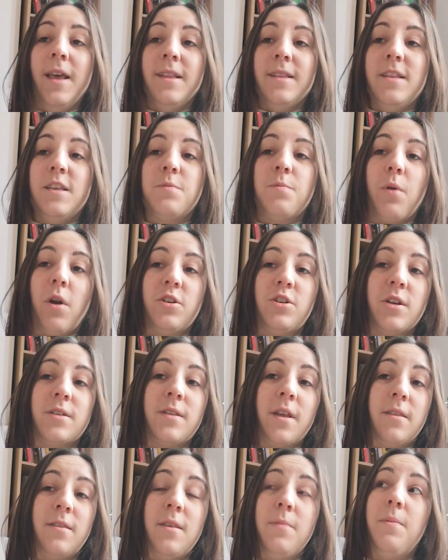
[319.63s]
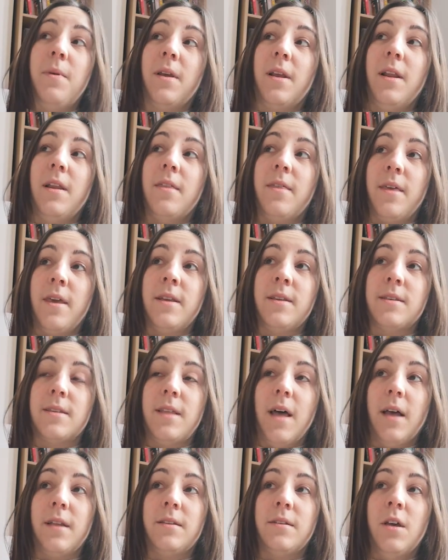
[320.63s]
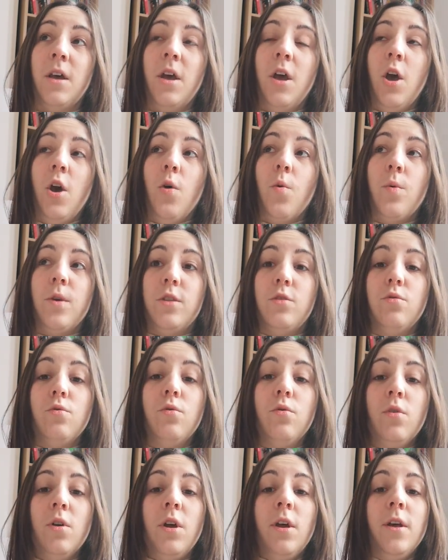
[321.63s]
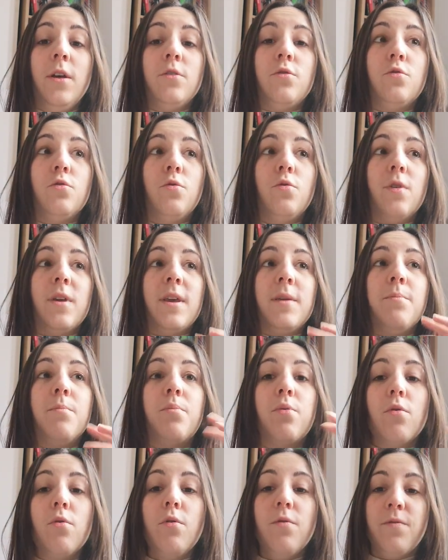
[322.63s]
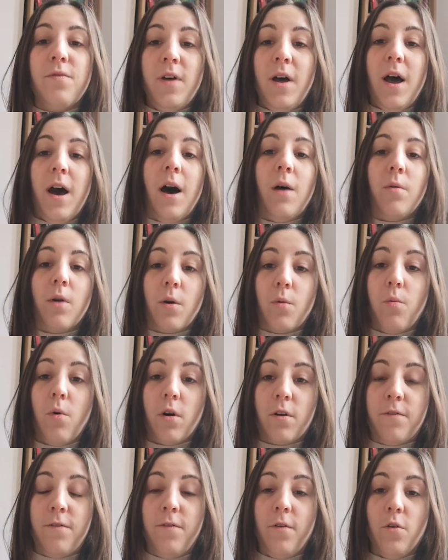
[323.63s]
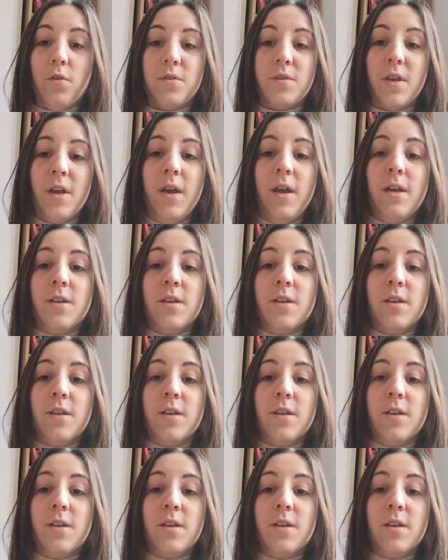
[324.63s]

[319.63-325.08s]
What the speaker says: These projects are typically things that we do to improve our workflows.